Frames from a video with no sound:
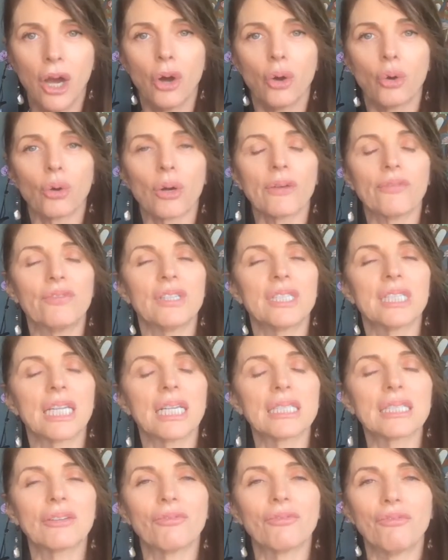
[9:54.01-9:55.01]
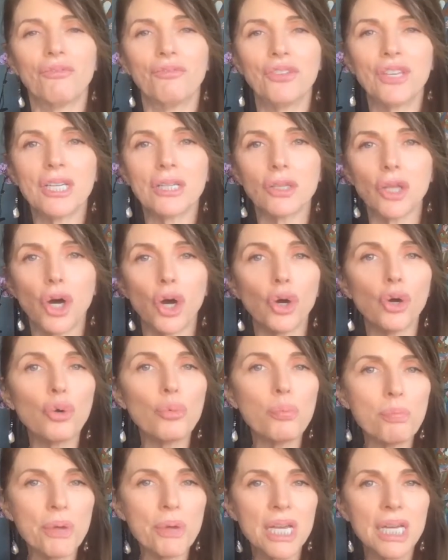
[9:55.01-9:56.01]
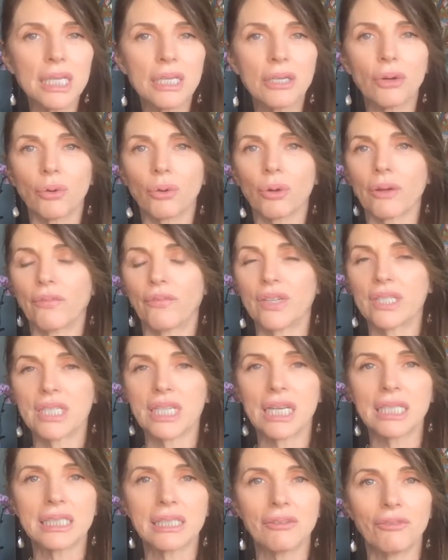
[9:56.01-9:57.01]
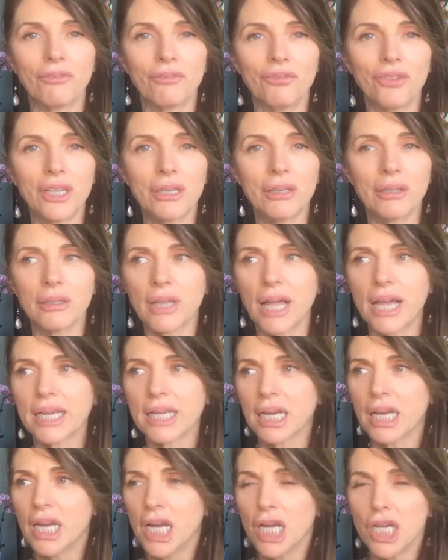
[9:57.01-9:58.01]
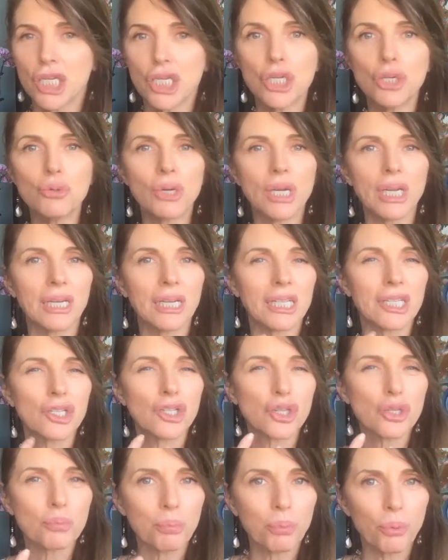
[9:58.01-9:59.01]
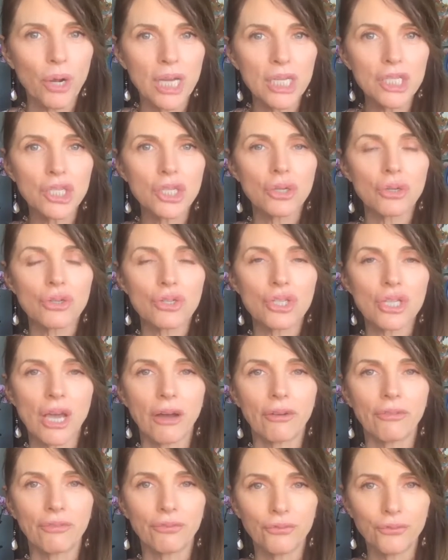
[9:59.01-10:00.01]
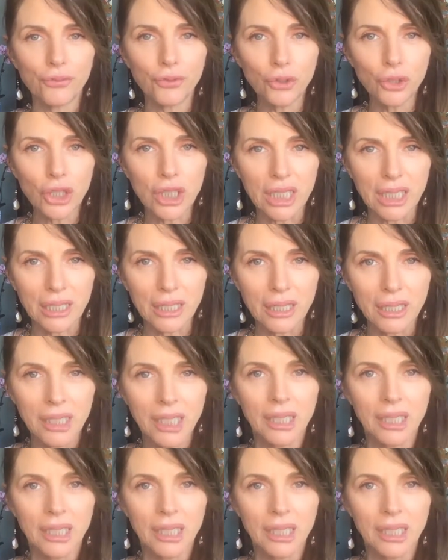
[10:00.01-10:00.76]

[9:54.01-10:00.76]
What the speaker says: or if it doesn't feel open, or if it doesn't feel like you can express yourself fully,